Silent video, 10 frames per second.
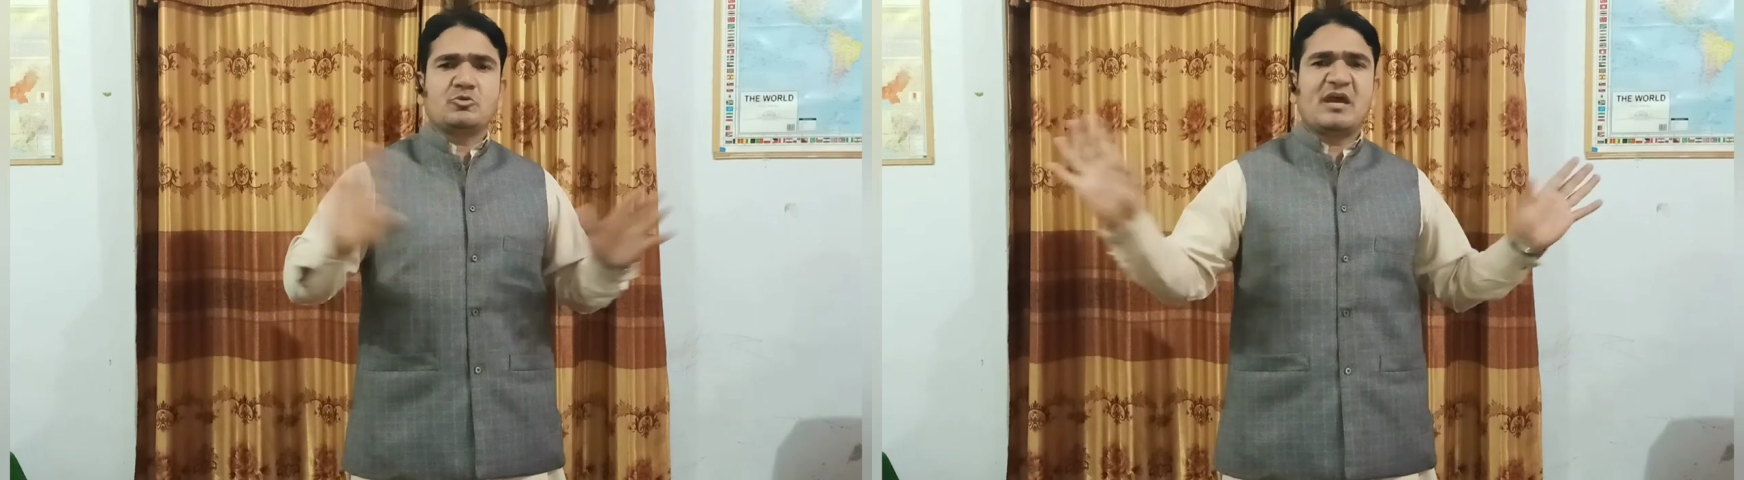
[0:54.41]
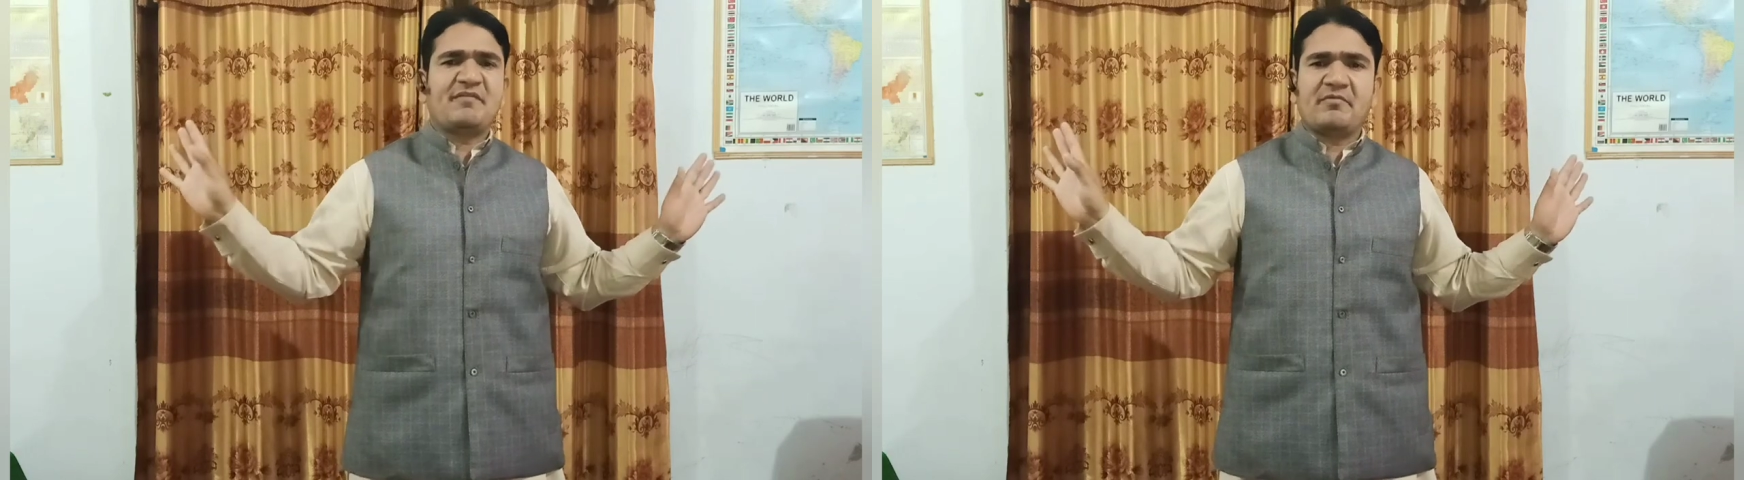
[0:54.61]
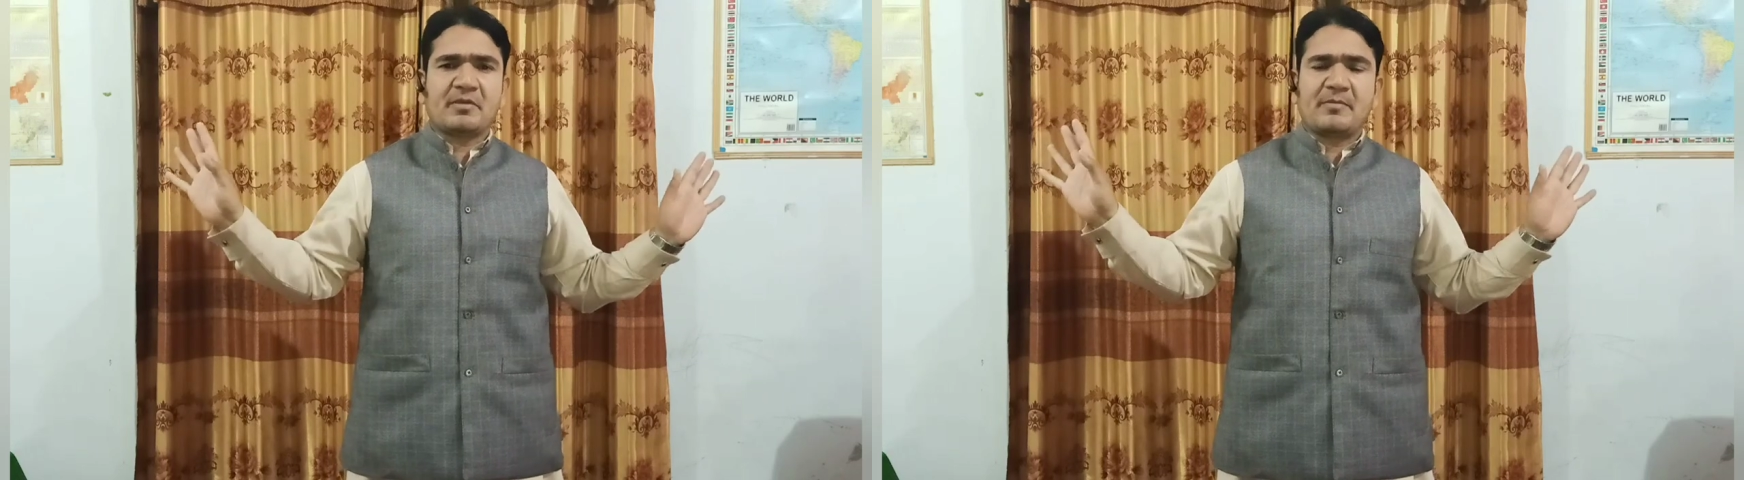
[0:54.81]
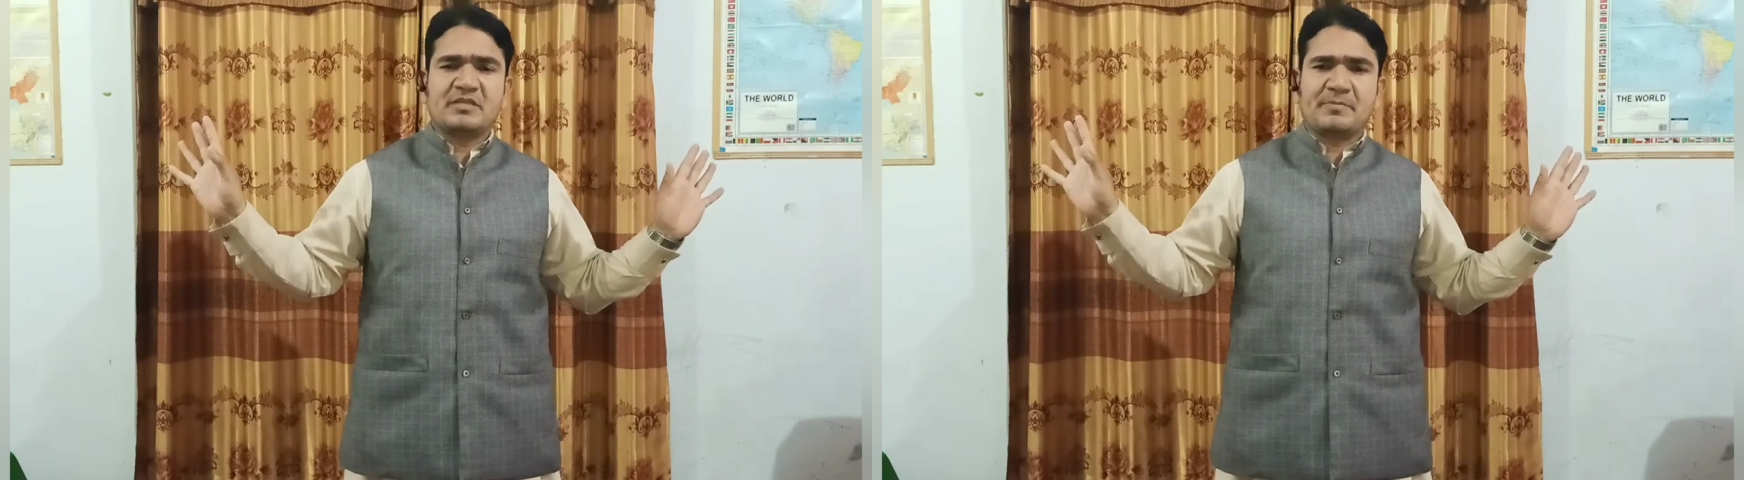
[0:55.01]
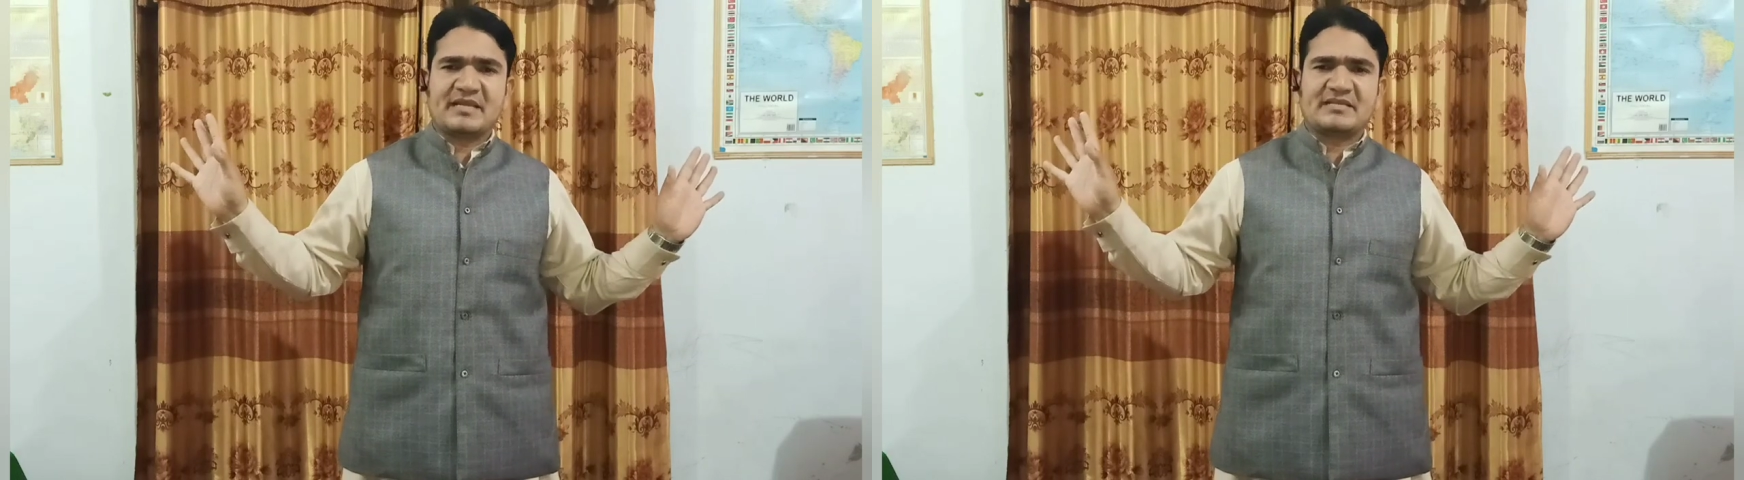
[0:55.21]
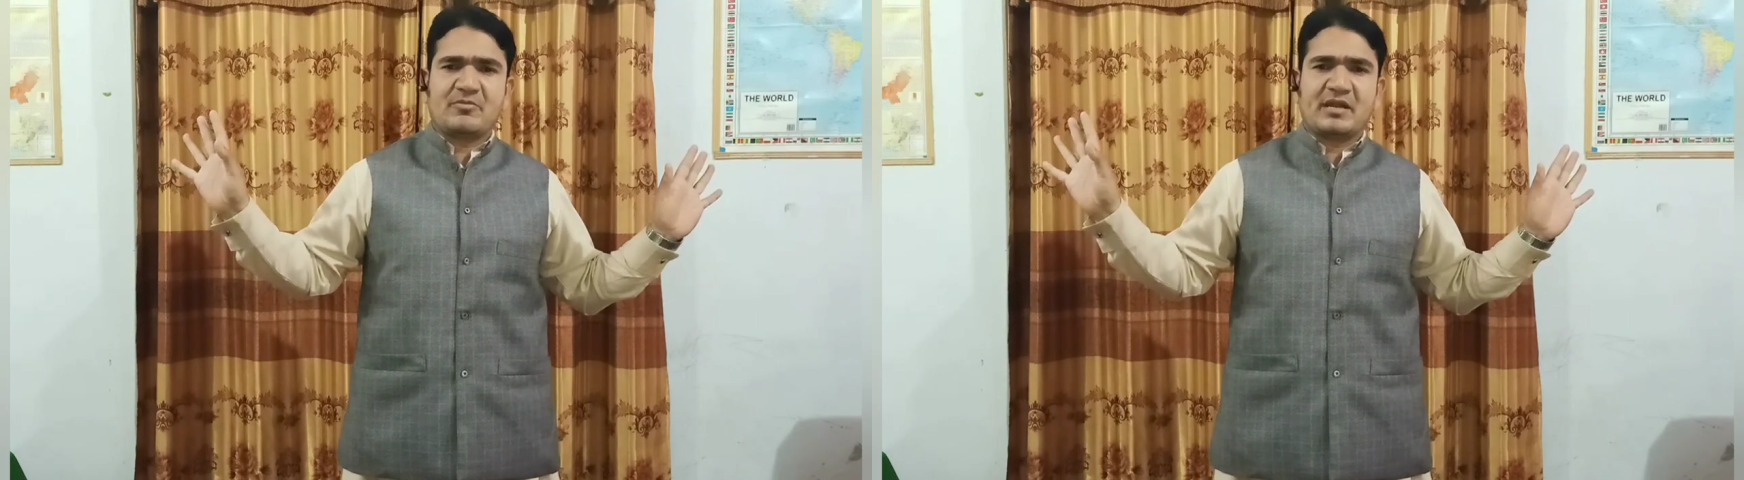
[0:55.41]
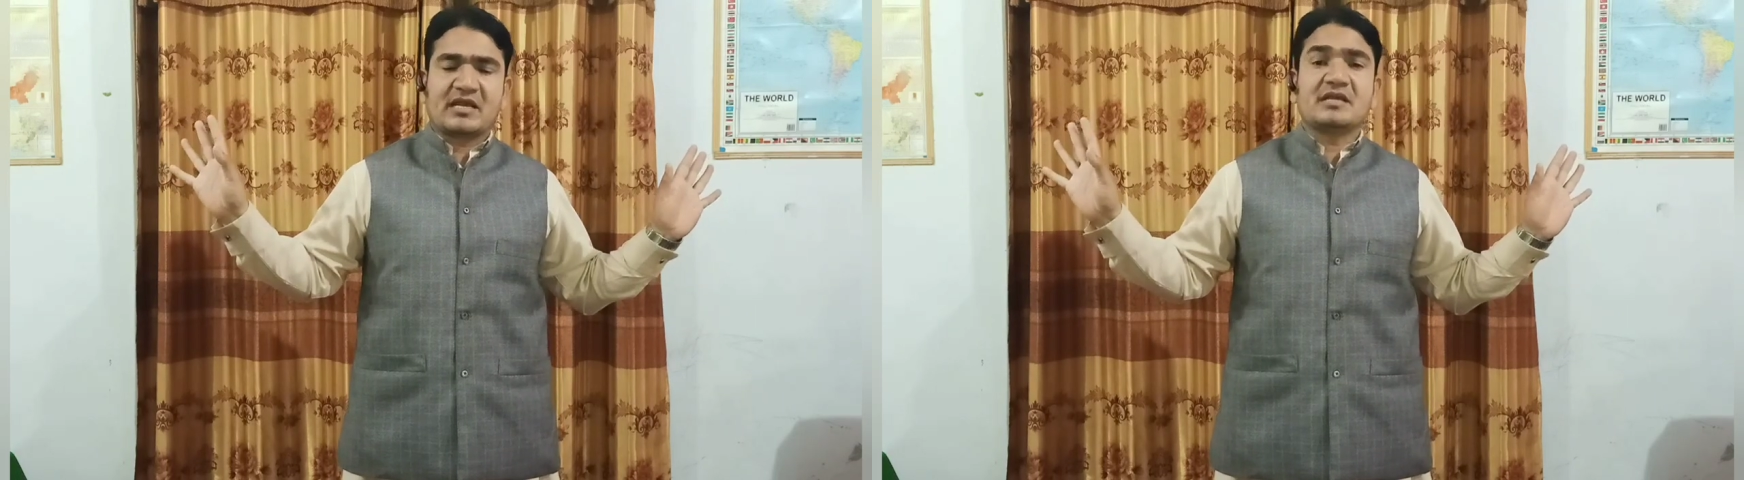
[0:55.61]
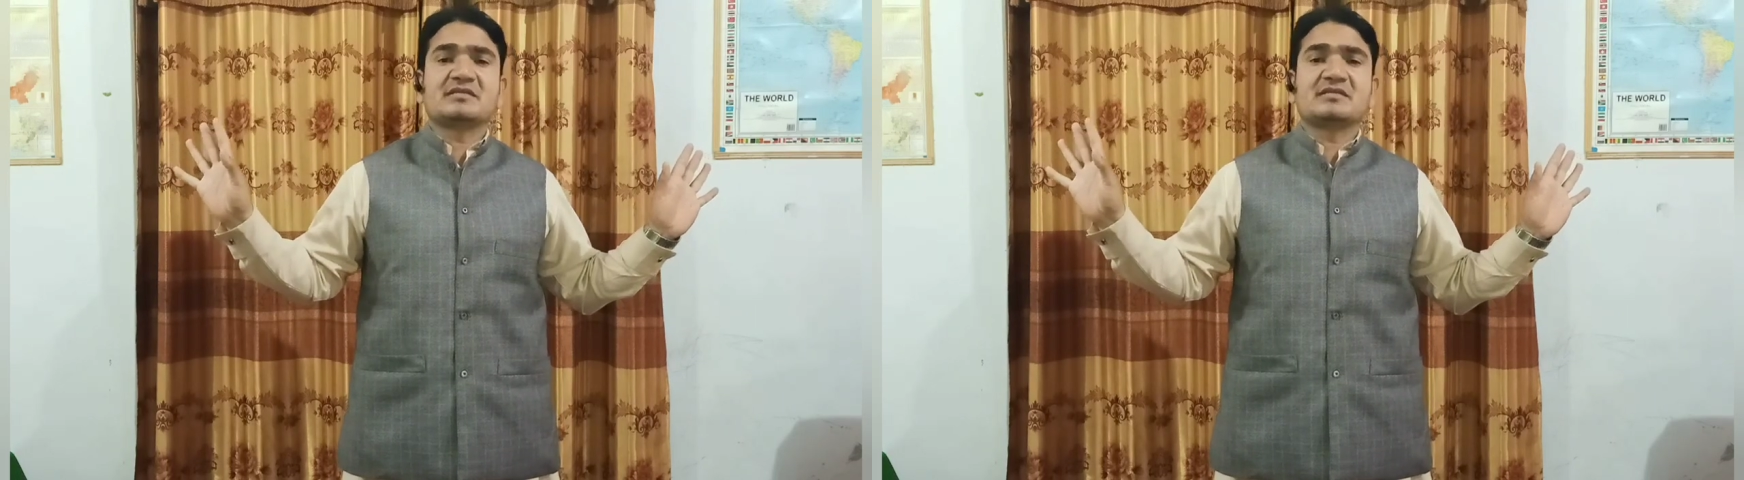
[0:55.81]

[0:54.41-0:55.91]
never become the president of America.